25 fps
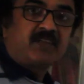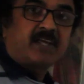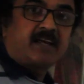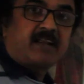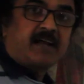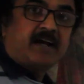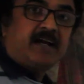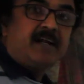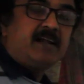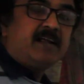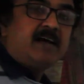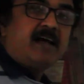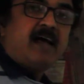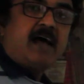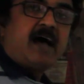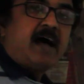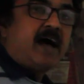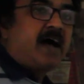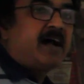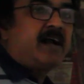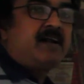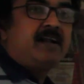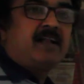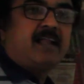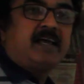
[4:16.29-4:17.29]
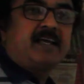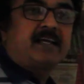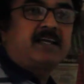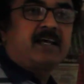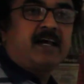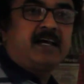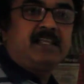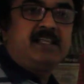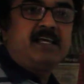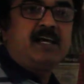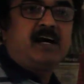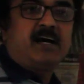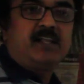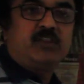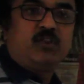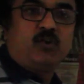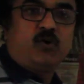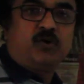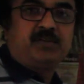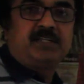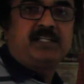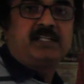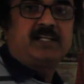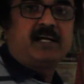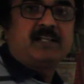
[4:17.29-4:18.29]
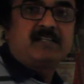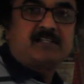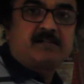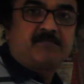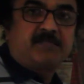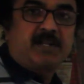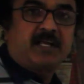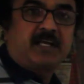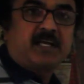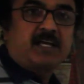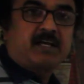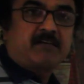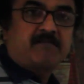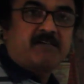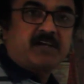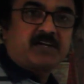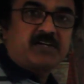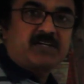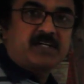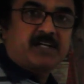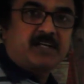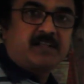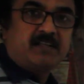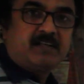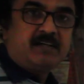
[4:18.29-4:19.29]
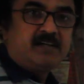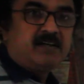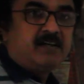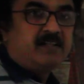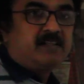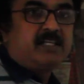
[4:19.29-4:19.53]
Right? And like any unknown in algebraic equation,